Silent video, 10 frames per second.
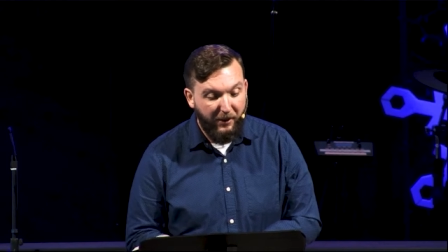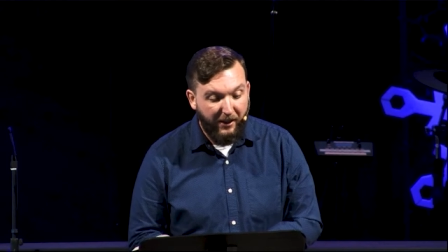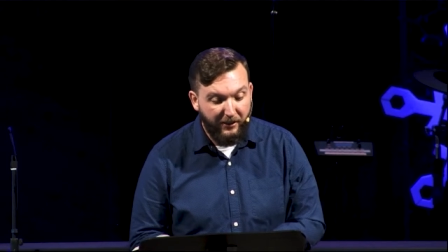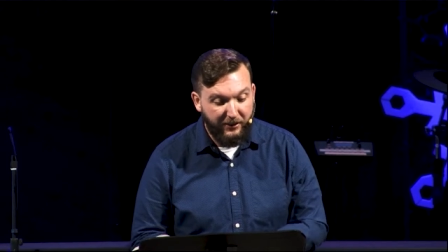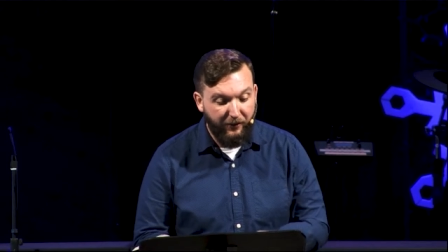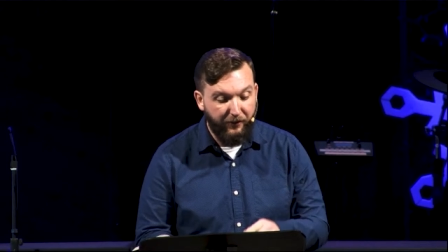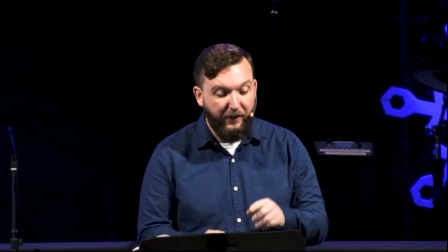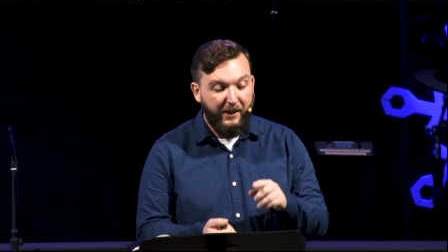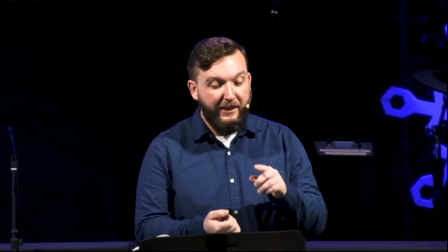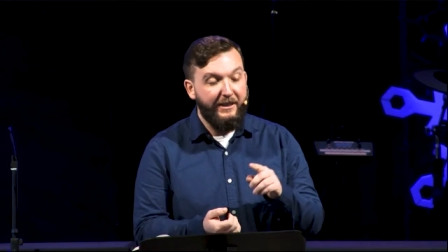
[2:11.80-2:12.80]
because of
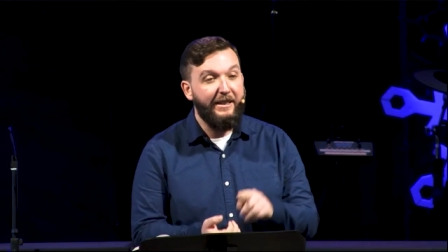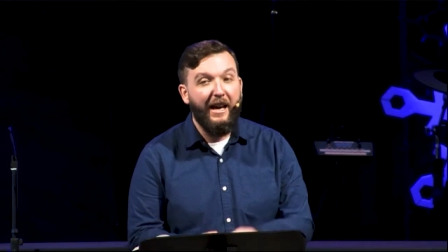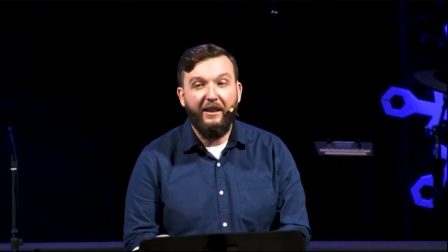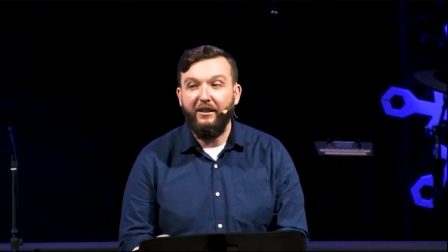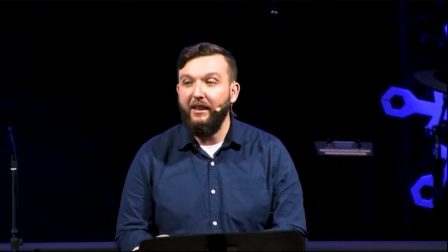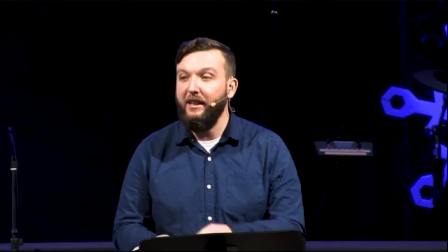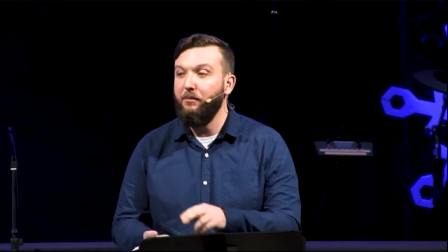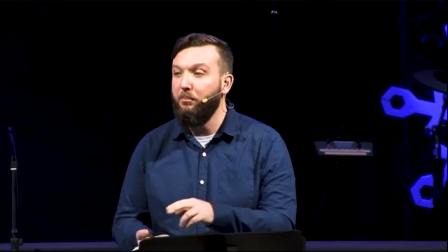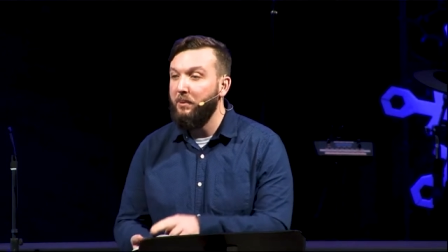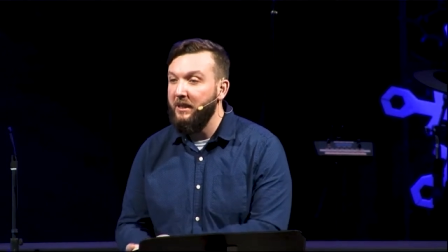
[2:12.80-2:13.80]
debt
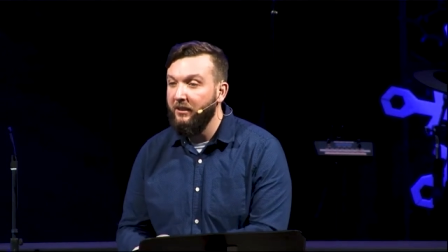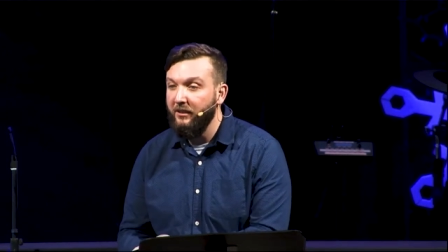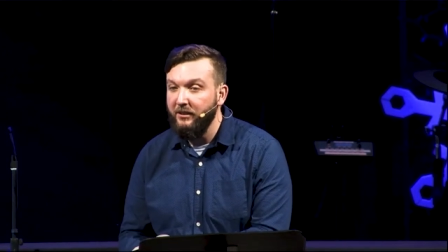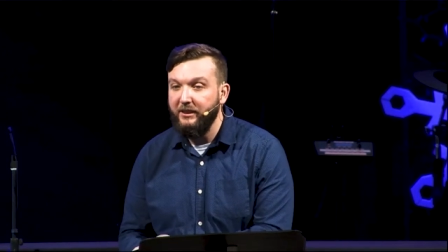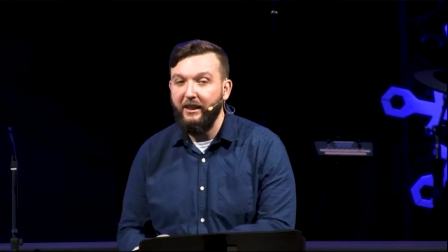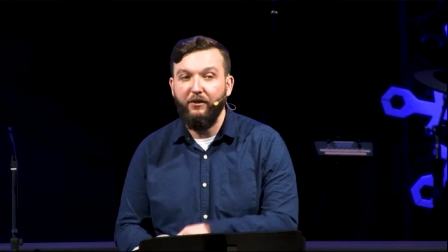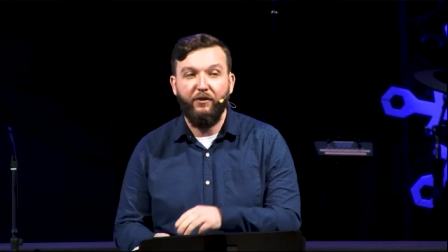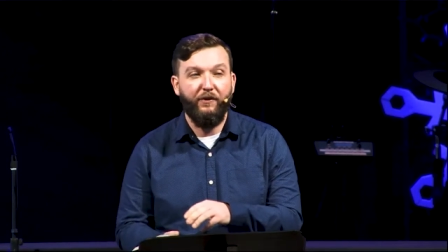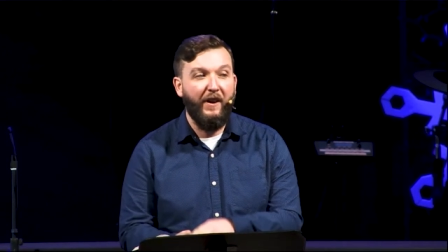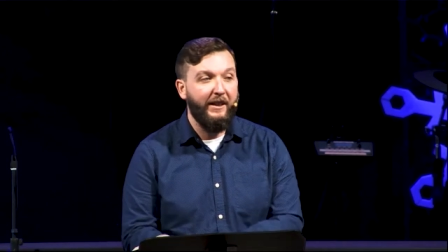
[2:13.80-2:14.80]
and bills
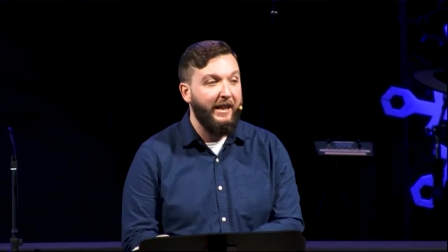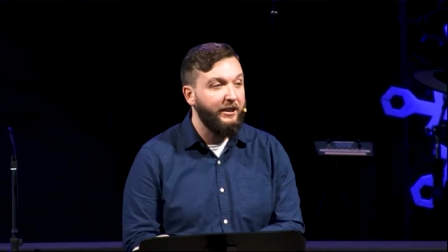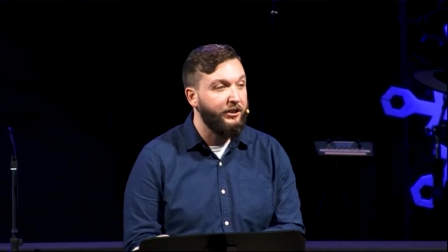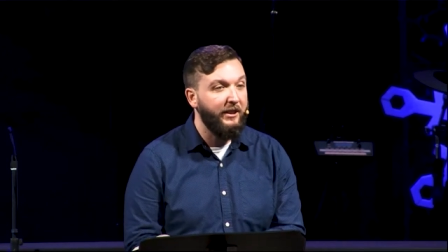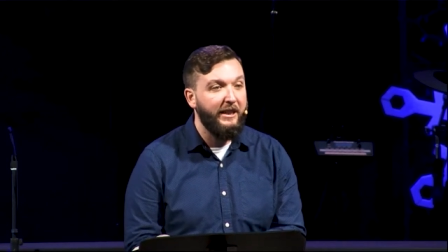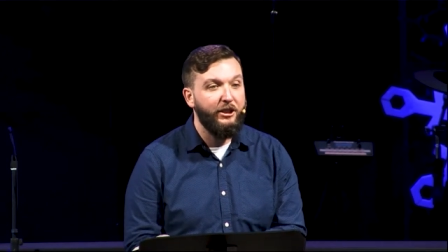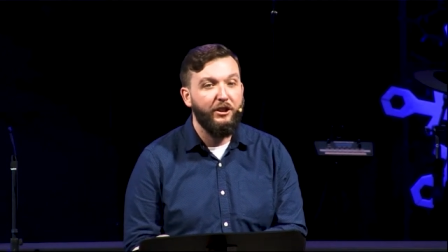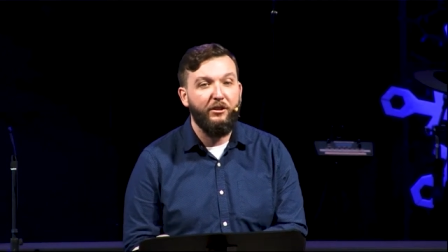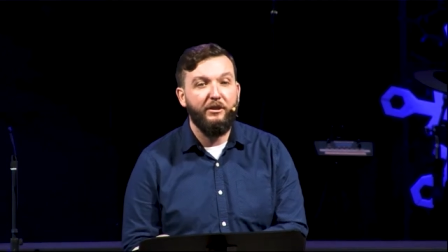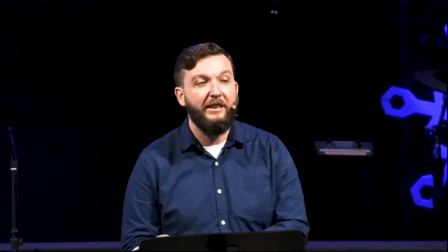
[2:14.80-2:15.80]
and financial
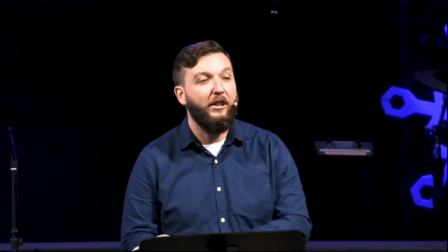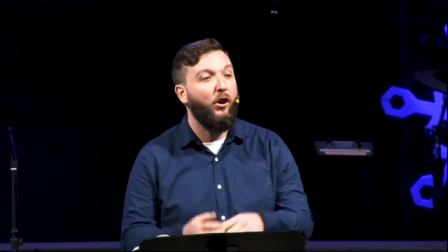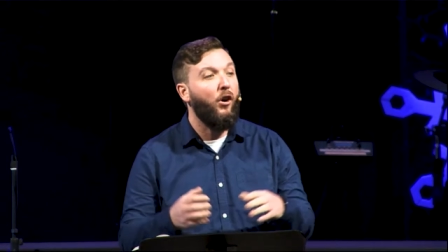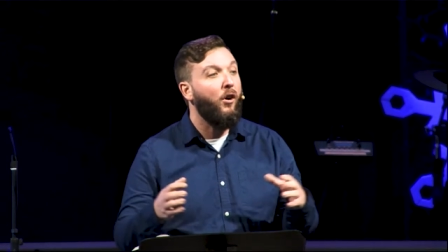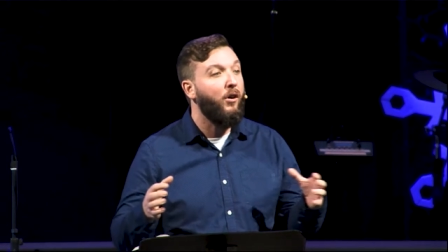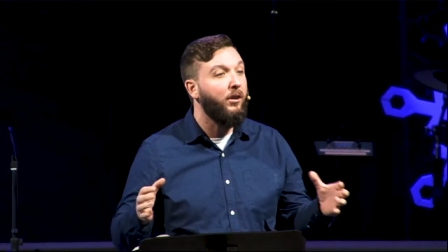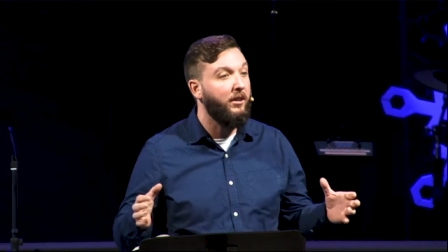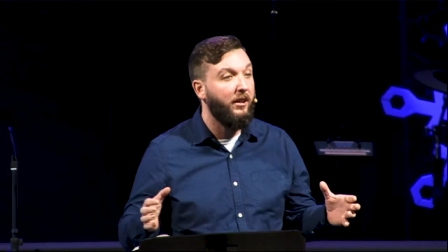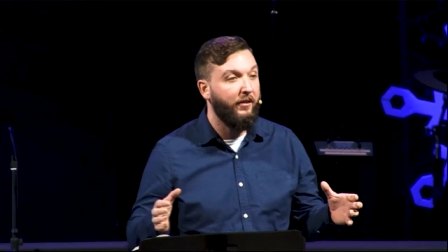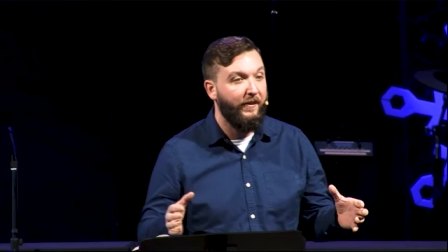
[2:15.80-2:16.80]
issues and
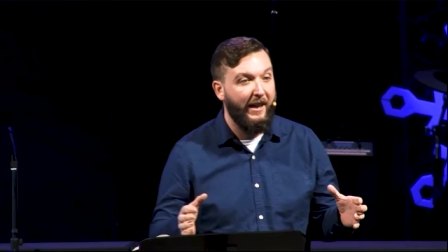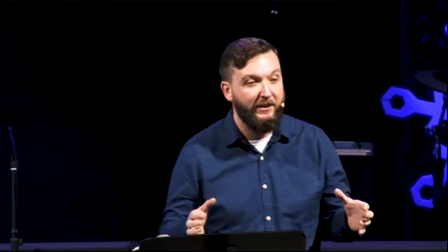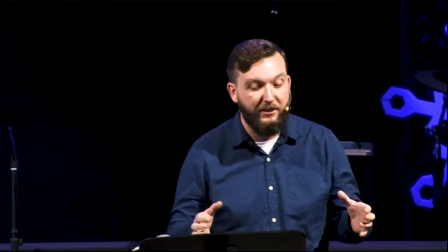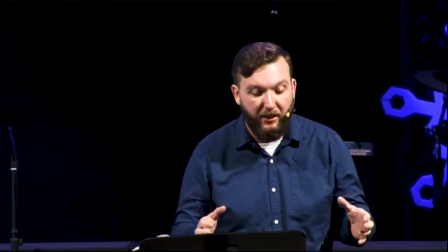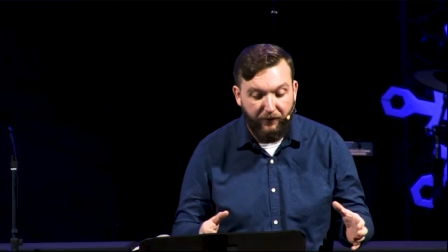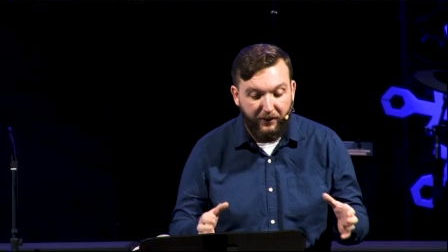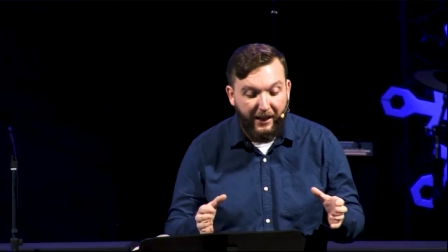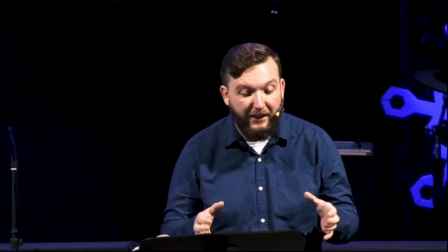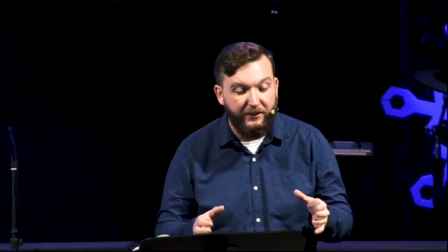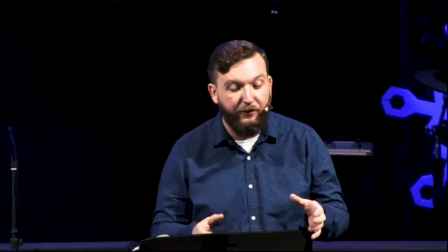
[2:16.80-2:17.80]
all of that stuff.
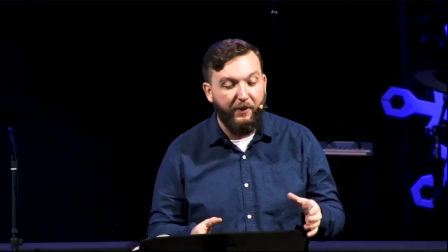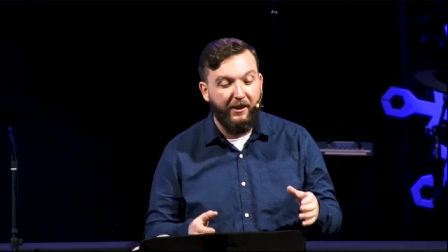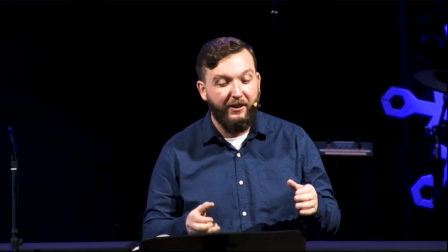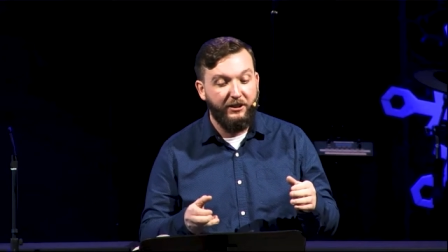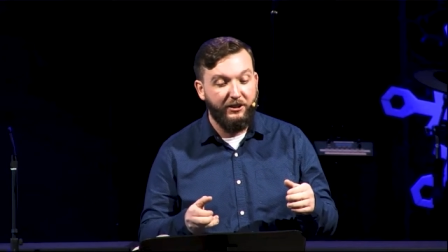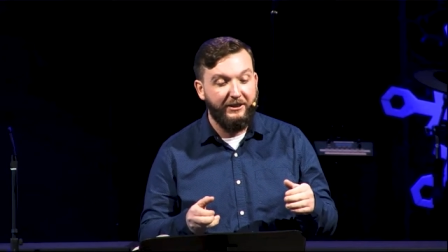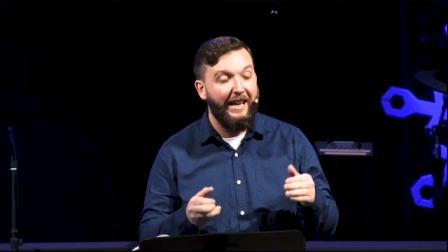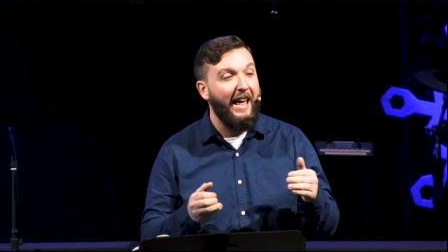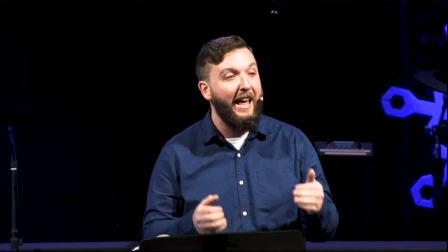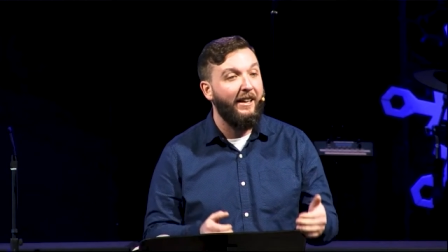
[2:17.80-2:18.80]
Lots of marriages
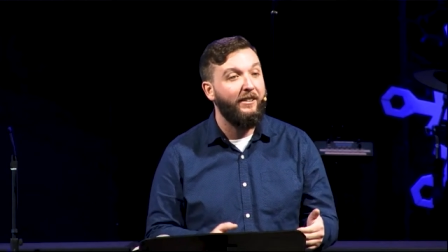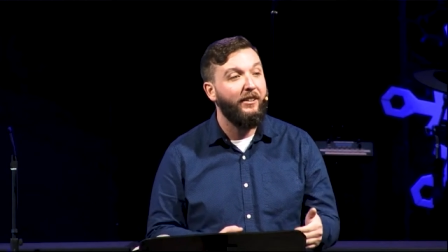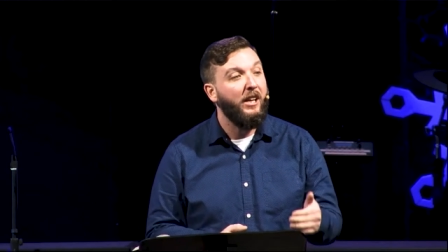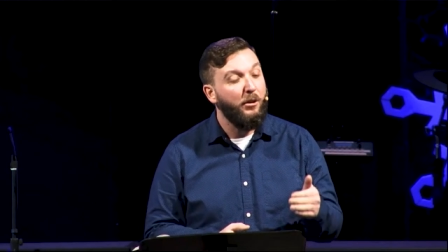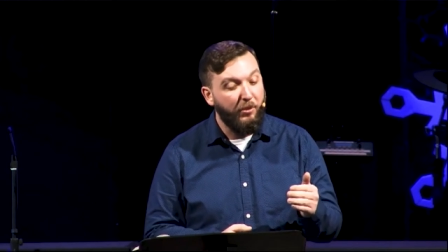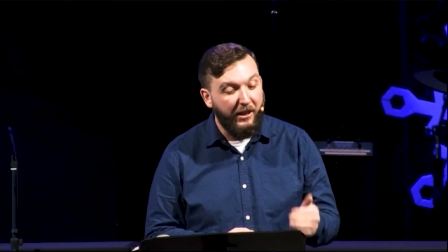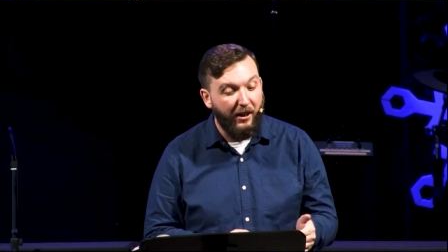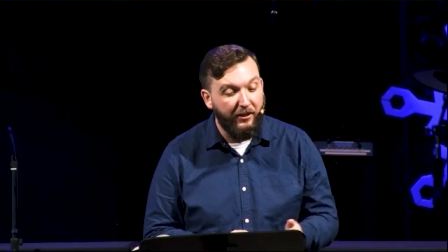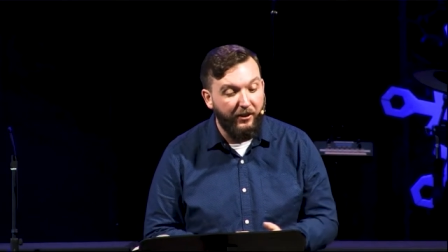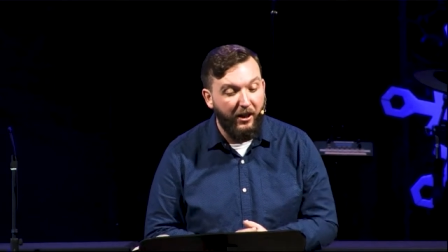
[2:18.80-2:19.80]
end
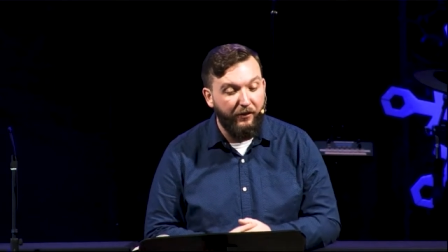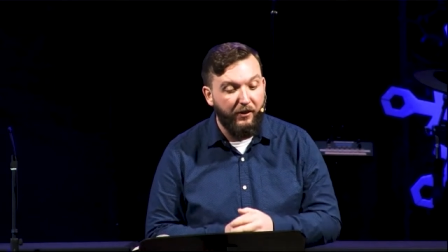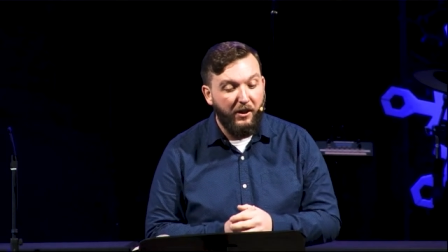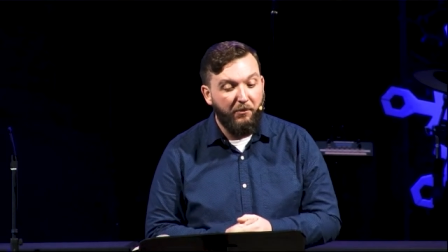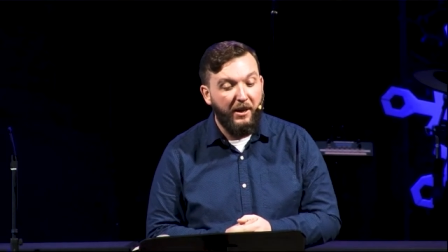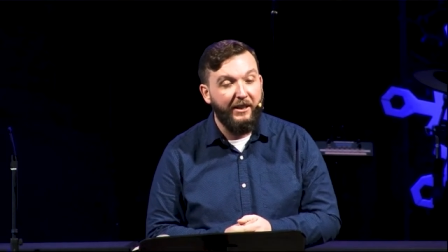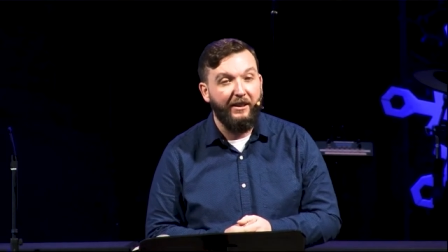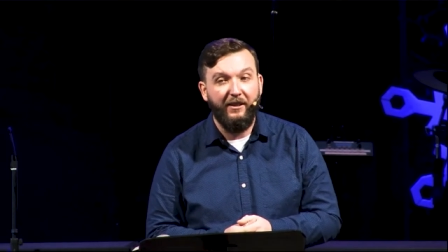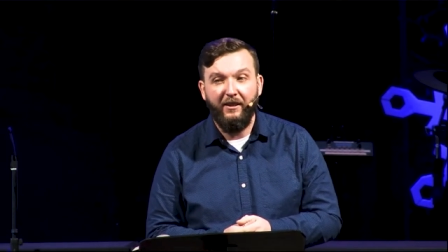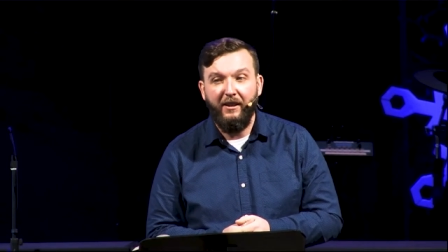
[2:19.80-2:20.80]
because of money.